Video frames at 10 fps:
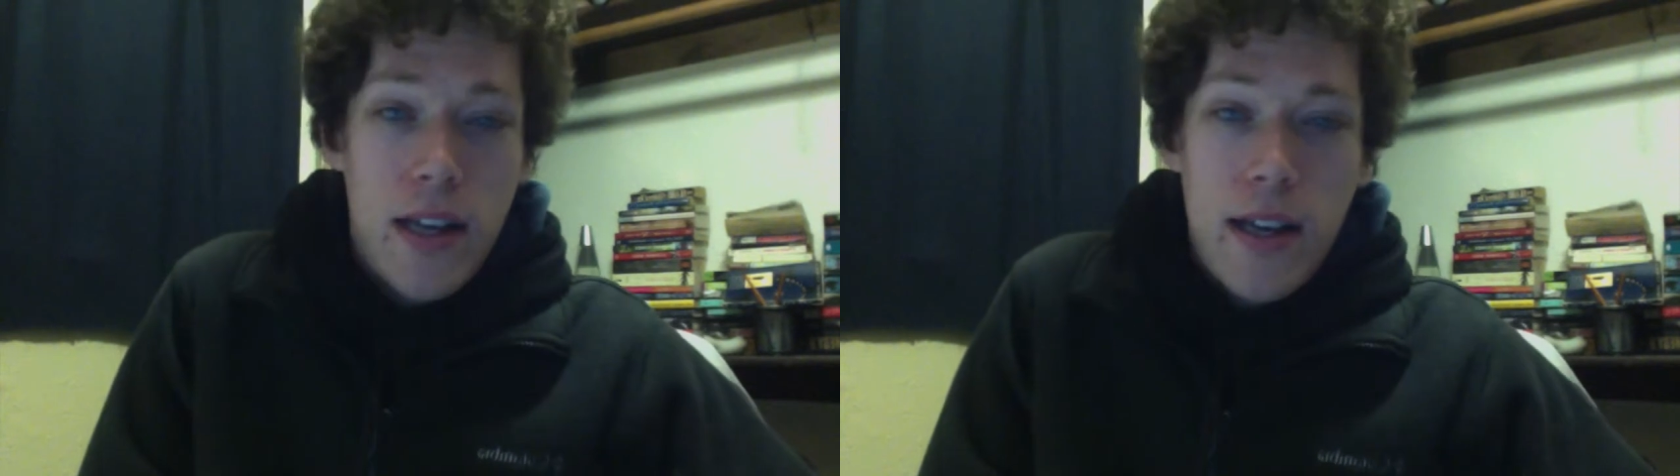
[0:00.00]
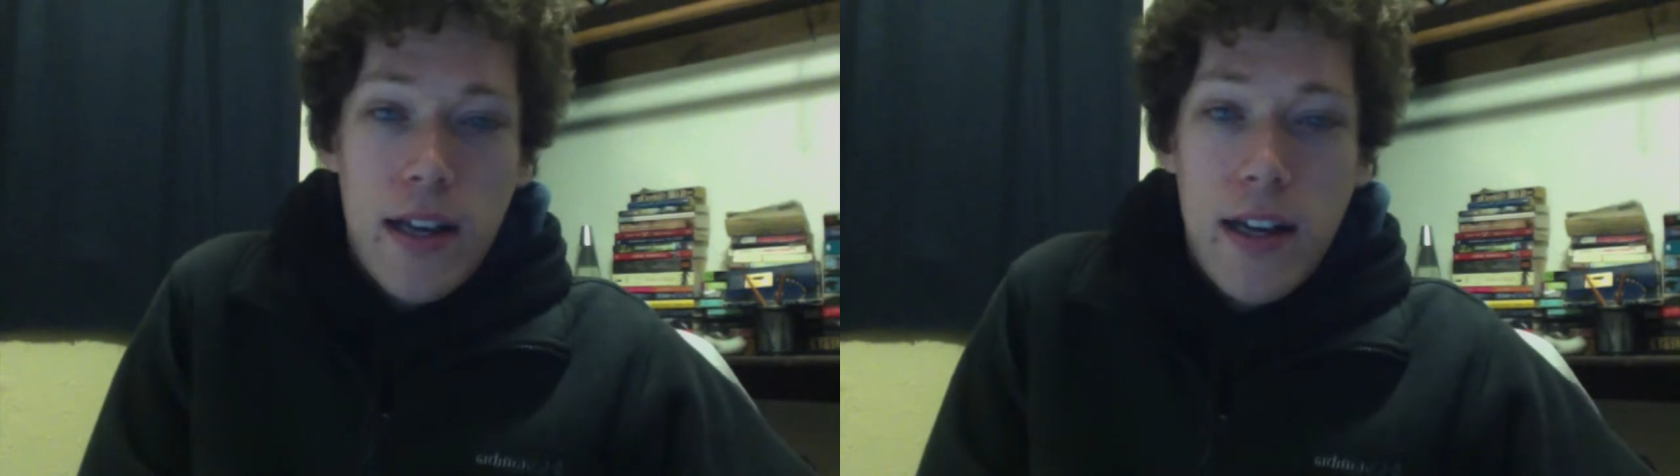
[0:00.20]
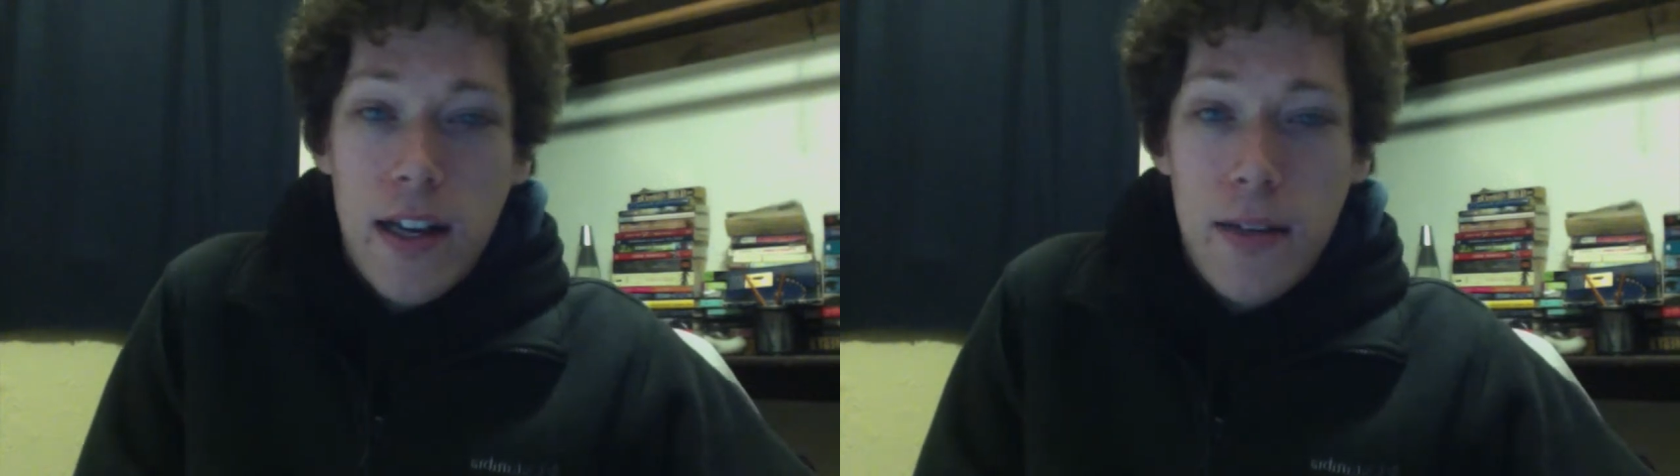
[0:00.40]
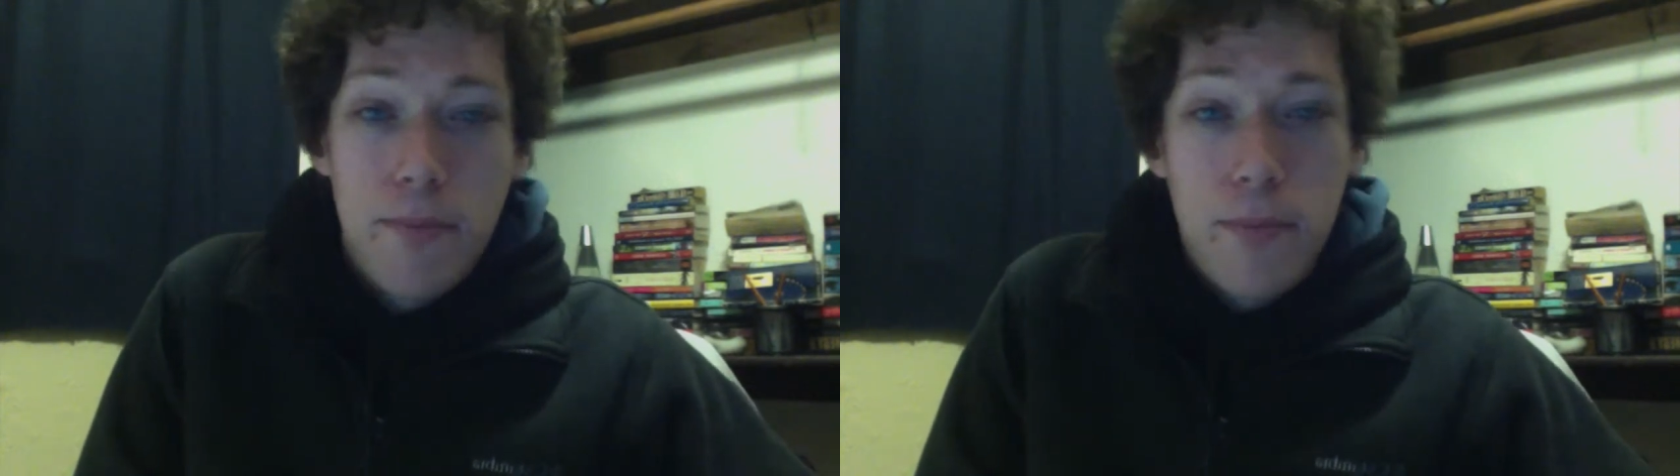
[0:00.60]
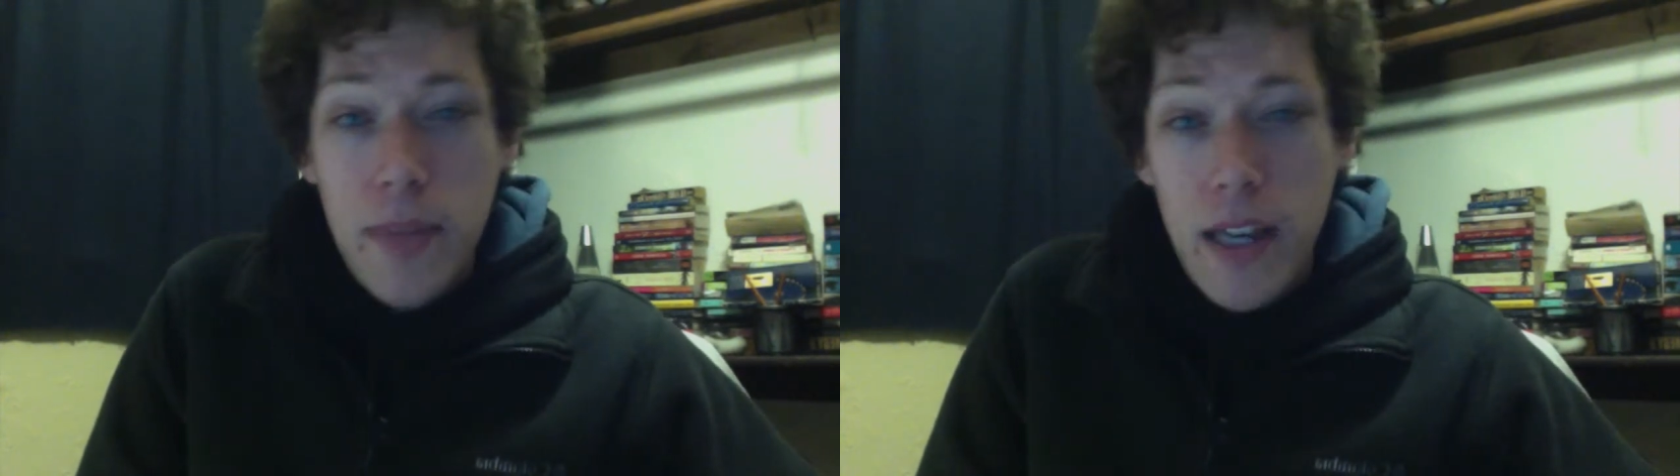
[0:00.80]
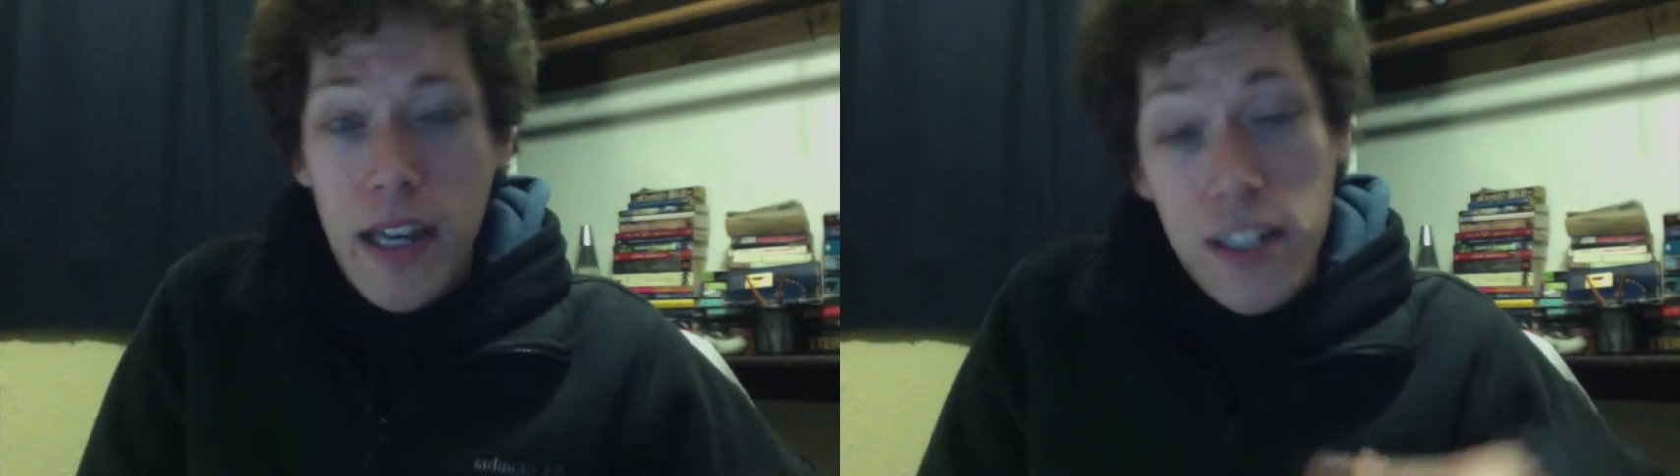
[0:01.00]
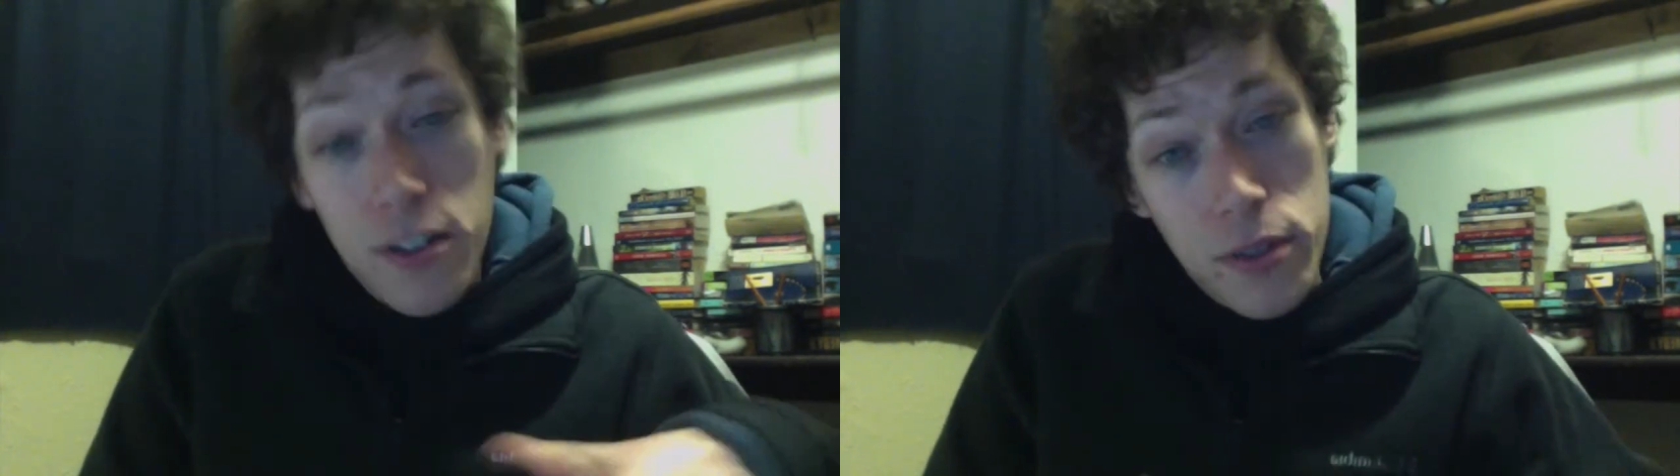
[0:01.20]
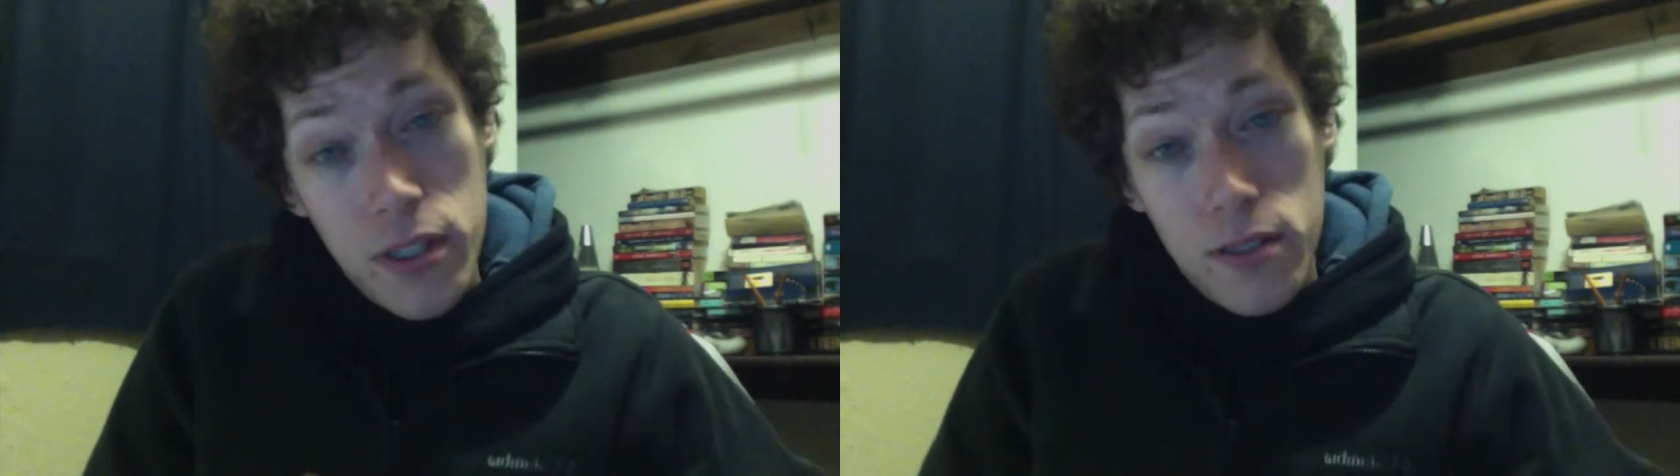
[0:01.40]
and,
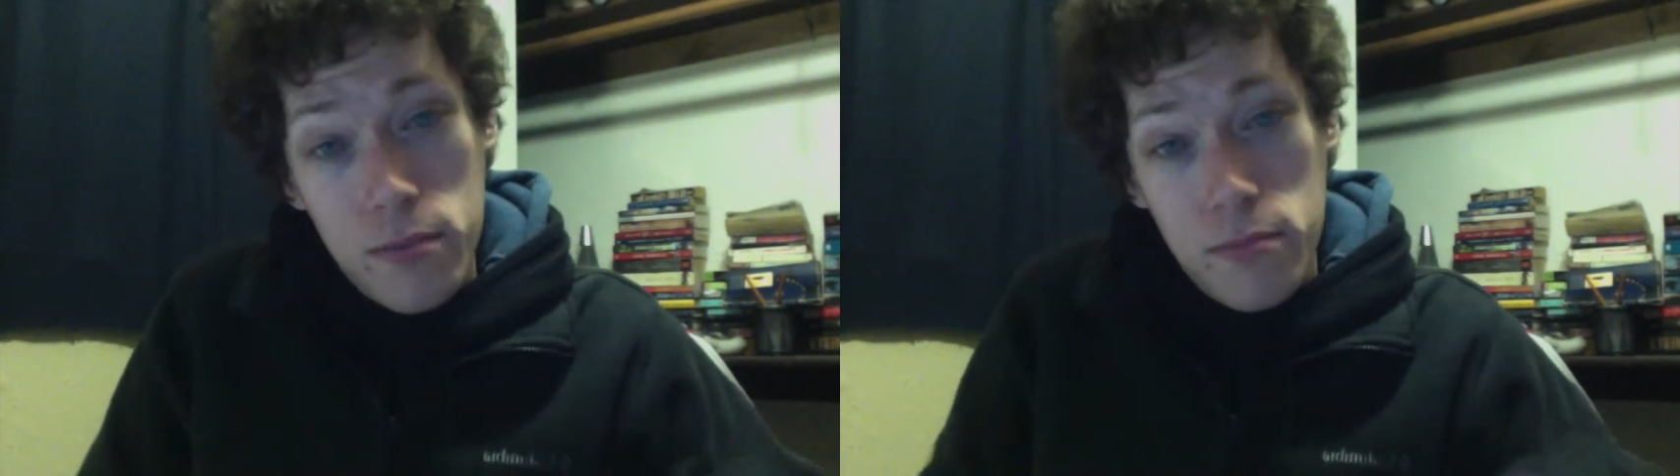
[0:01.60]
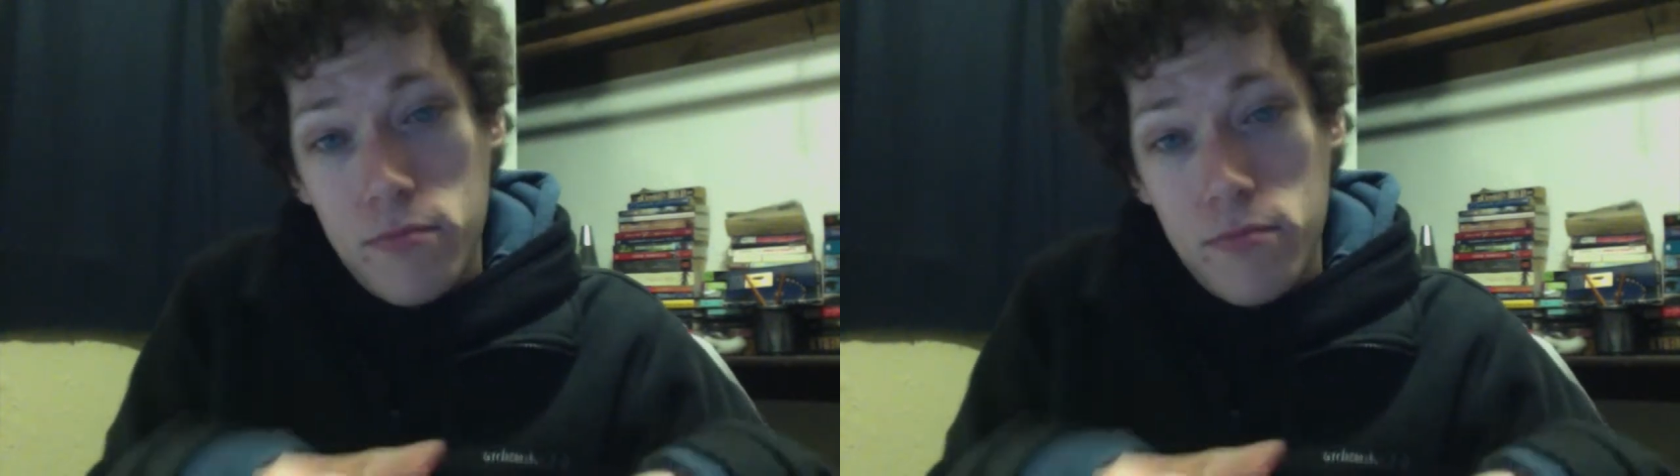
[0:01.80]
the